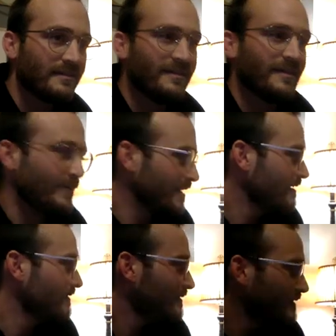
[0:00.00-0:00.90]
There we
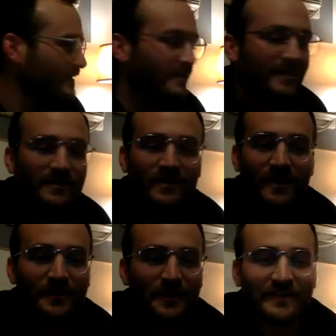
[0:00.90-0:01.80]
go. So
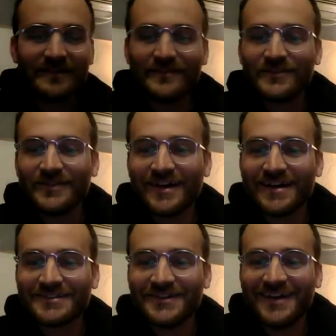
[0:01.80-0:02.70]
I'm gonna leave you
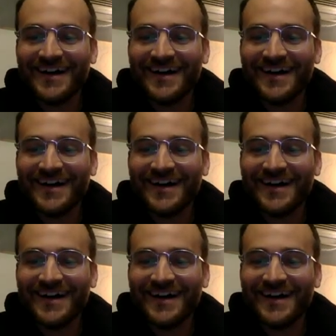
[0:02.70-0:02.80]
guys.